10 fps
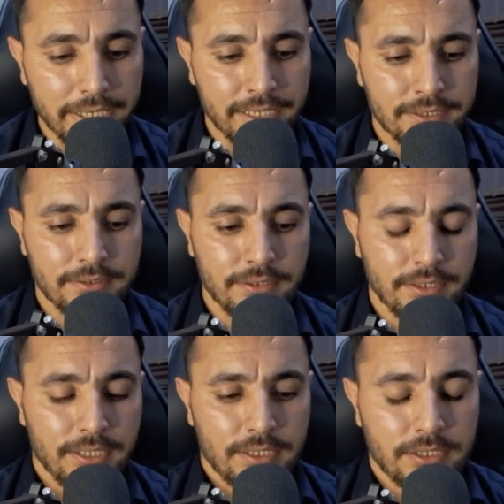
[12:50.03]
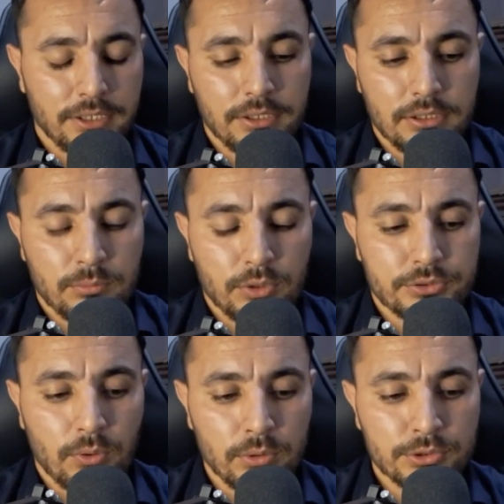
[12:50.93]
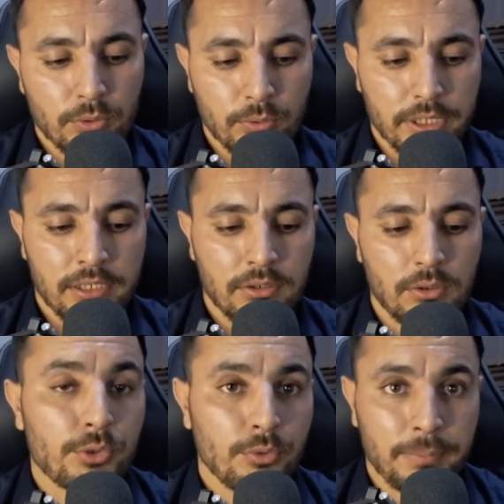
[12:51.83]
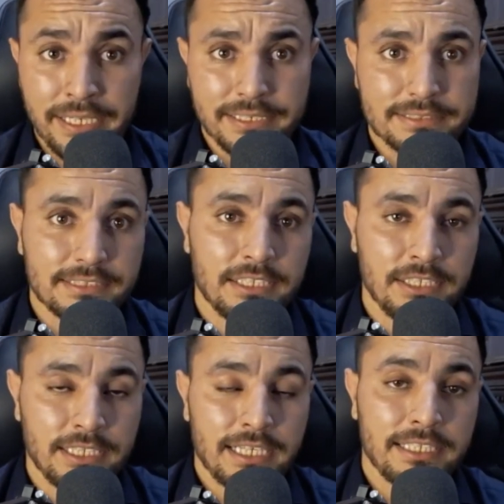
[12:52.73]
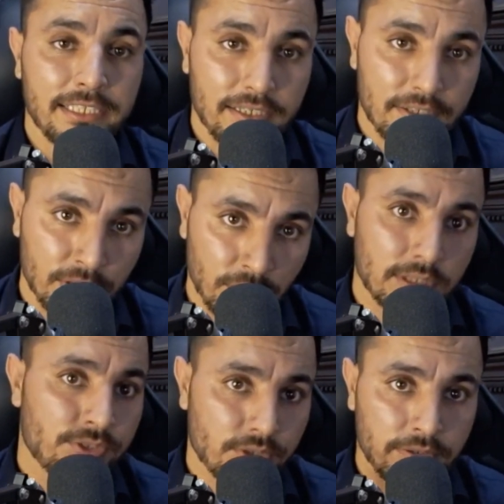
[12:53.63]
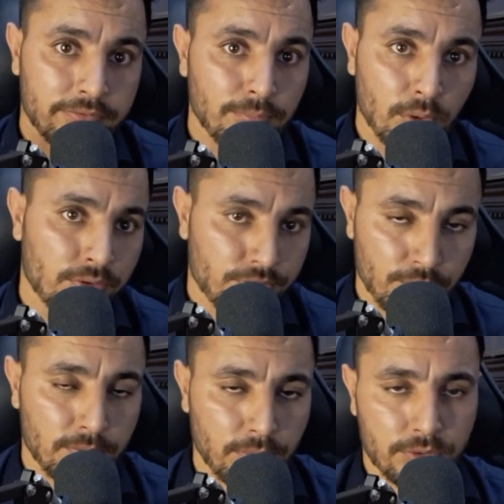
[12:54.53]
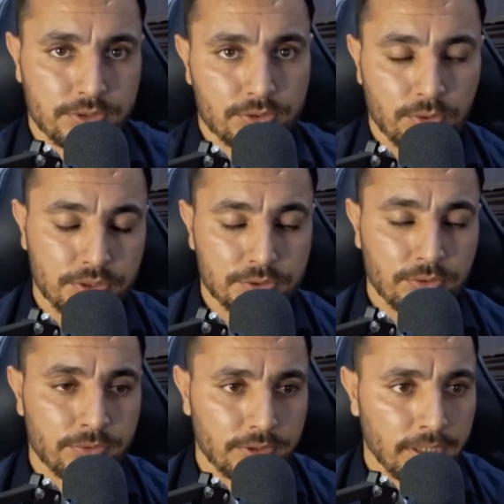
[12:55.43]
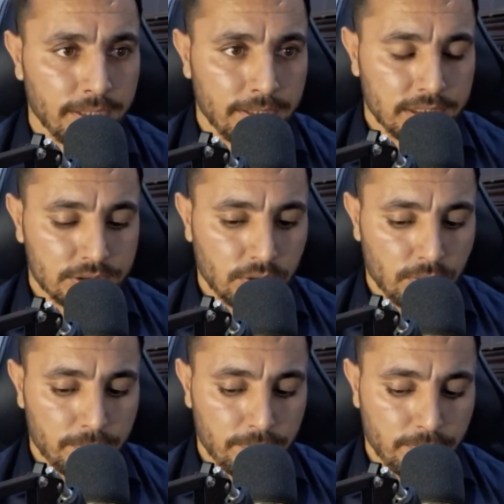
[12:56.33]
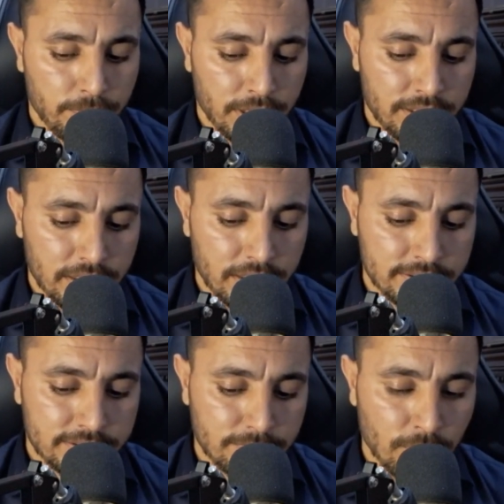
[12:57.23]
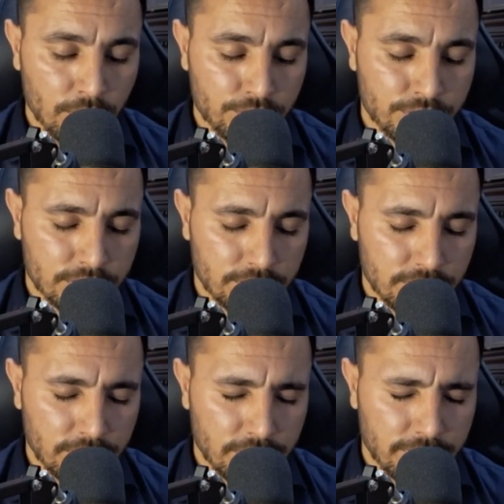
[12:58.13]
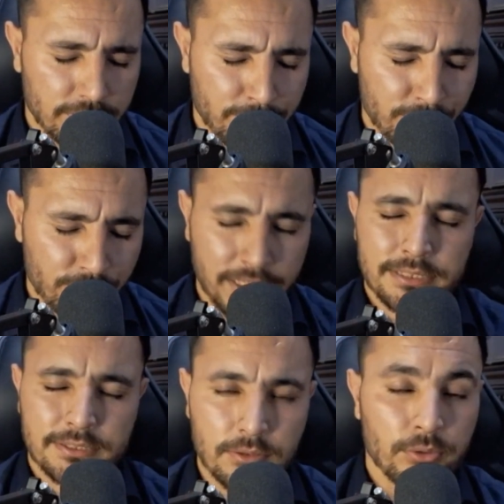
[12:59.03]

And he was also in orthopedics. He had the knowledge of bones, human bones, and so on and so forth. So, but his most praised